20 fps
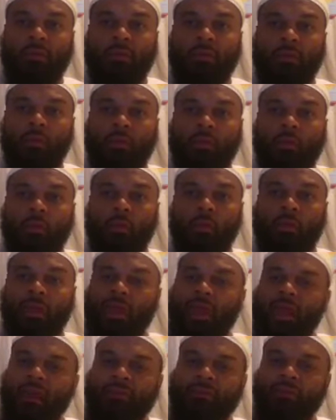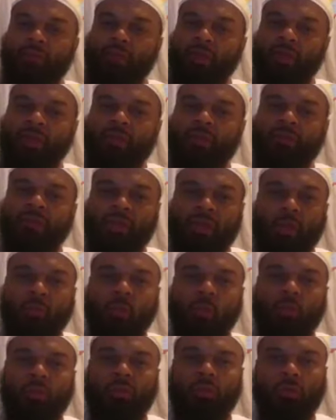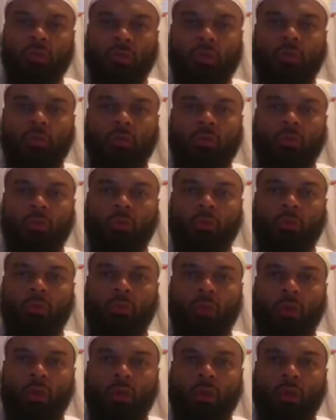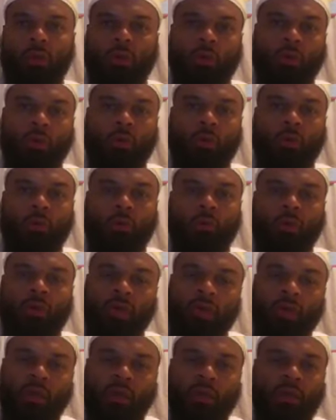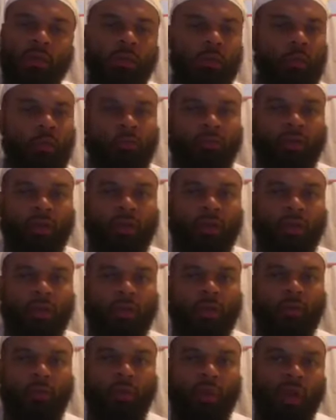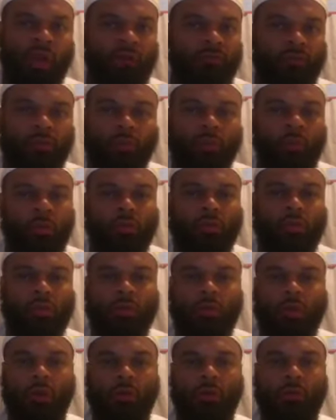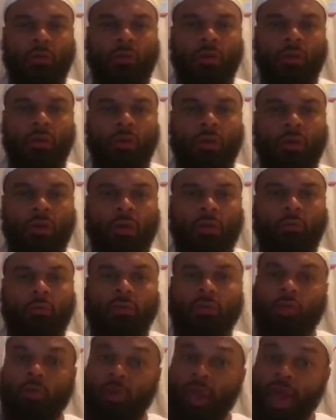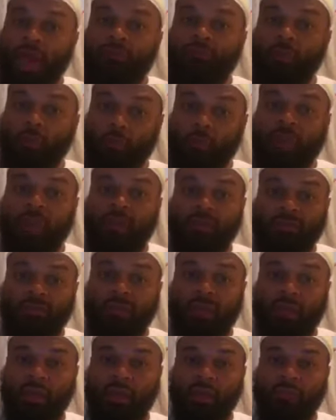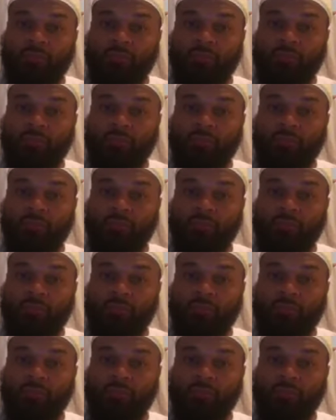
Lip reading: to do whatever it is that they want to do. Go here, go there, wherever you want to go, but you have to pay a fee.